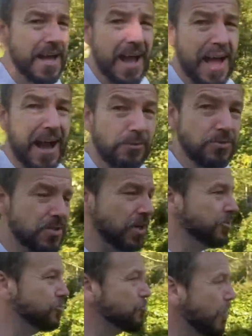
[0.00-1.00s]
outside
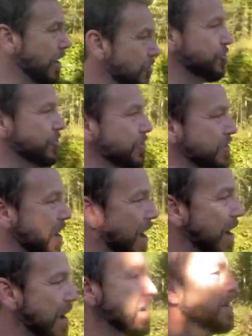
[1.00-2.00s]
the trailer during the
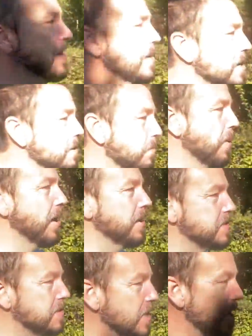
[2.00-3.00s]
day
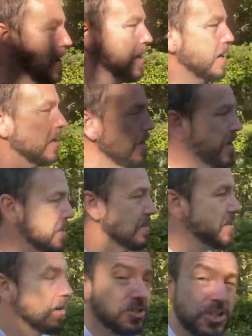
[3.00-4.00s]
but uh, it's
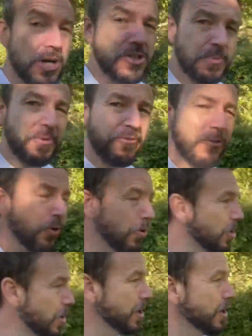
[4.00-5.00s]
i showed you before
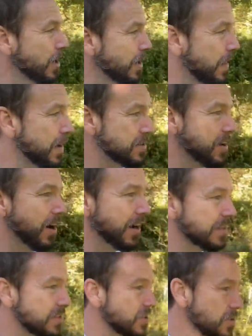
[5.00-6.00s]
they're starting
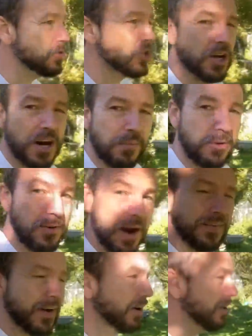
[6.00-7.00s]
to churn up the ground
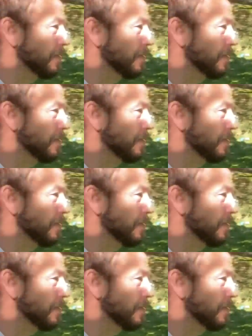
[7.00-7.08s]
there a little